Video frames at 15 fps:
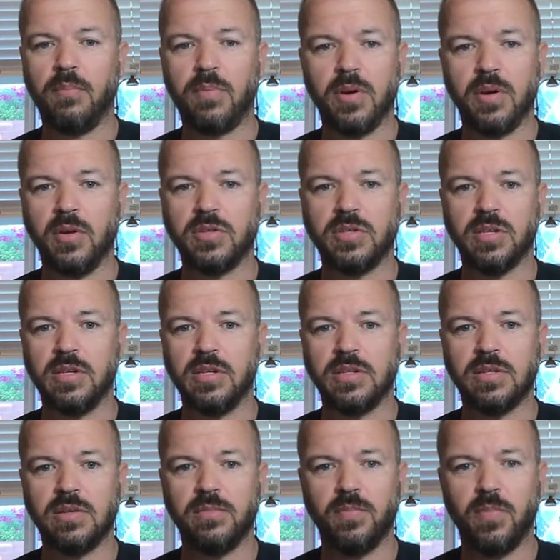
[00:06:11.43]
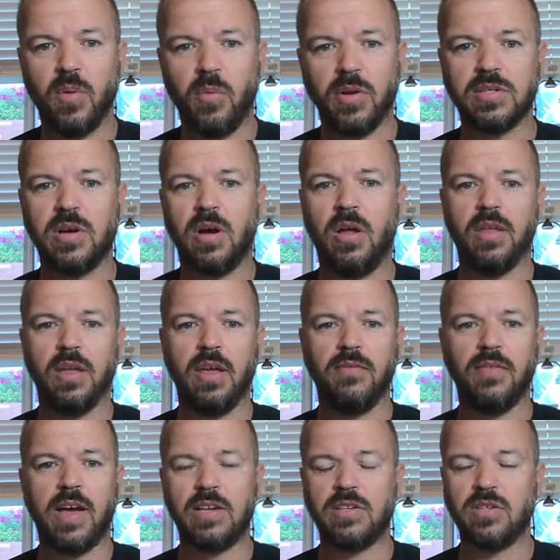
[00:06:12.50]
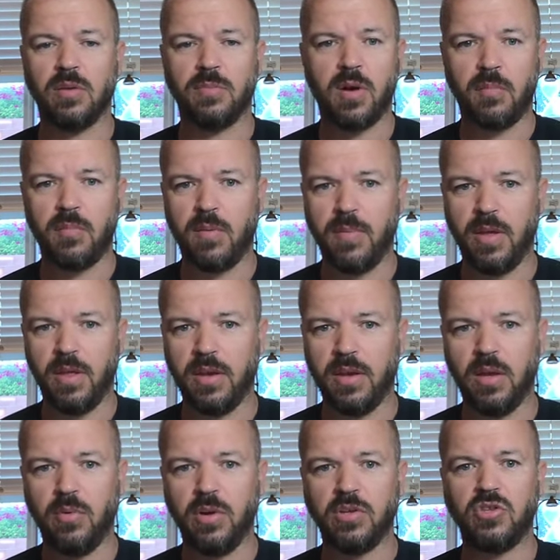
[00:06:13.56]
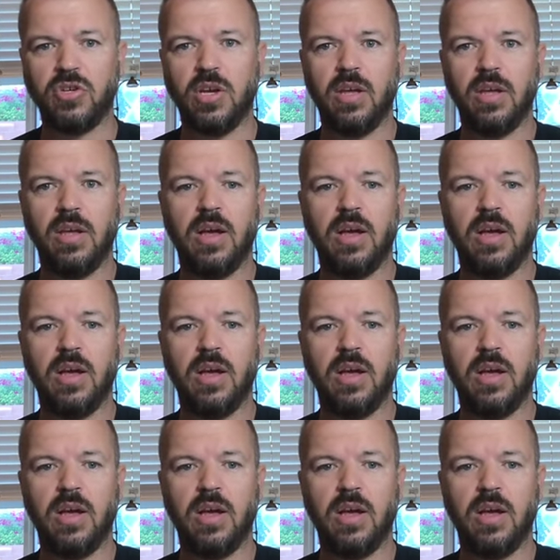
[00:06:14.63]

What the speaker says: produces what's called a vascular permeability, which